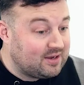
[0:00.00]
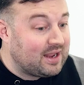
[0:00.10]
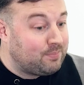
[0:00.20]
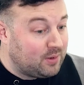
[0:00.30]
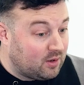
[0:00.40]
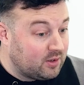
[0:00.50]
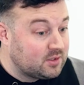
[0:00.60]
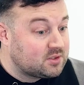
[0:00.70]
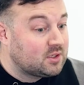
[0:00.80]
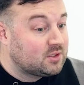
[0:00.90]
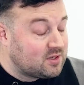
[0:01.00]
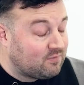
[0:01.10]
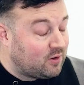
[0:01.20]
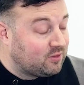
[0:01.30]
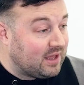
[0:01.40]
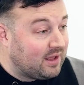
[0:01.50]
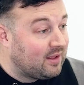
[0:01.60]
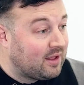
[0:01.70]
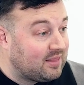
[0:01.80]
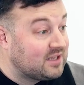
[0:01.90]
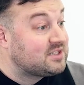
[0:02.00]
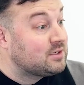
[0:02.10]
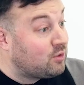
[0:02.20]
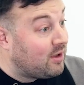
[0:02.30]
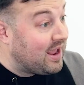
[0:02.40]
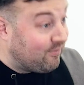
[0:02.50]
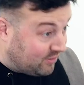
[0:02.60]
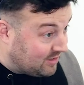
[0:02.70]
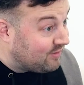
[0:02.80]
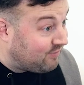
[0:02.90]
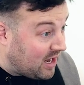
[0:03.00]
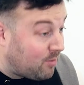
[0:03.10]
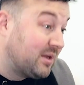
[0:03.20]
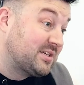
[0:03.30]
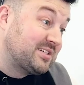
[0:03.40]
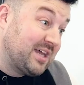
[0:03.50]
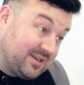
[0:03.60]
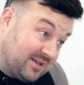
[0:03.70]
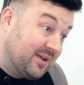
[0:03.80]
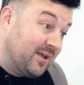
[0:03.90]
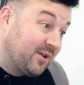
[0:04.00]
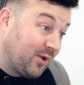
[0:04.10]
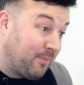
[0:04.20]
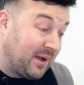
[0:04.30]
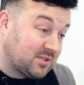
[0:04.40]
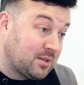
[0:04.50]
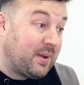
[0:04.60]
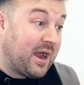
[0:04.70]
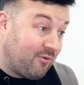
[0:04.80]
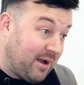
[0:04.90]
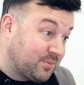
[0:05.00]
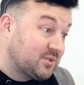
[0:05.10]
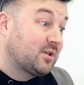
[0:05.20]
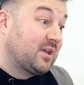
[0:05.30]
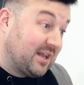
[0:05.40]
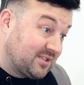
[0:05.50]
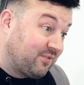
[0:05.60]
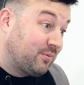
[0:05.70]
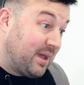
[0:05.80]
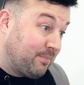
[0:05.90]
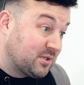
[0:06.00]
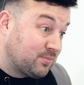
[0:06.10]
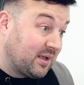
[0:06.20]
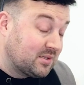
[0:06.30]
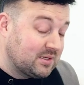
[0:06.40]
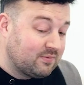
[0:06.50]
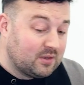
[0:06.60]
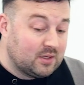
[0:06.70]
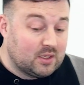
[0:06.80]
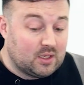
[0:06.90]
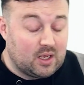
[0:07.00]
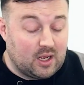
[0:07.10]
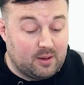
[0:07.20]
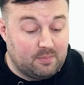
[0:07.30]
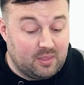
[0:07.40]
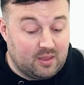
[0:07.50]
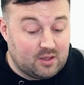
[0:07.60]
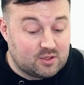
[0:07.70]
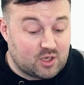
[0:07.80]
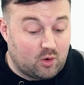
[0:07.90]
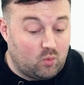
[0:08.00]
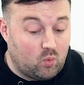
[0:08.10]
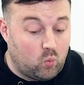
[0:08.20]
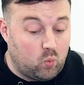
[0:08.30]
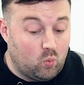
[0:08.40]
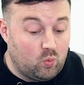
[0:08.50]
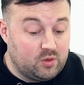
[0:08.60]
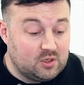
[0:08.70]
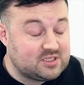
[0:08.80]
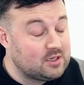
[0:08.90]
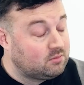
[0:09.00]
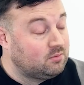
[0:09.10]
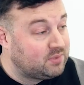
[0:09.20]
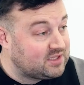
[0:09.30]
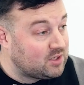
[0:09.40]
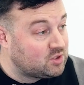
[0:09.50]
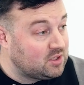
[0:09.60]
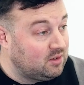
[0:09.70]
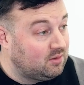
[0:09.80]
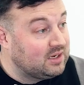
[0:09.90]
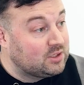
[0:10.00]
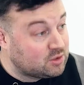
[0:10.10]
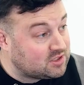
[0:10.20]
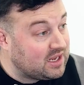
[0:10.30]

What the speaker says: and APIs and stuff like that, and there's still not everything available, as I said, going back to the Power Apps and the connector from that perspective. So you still potentially need us to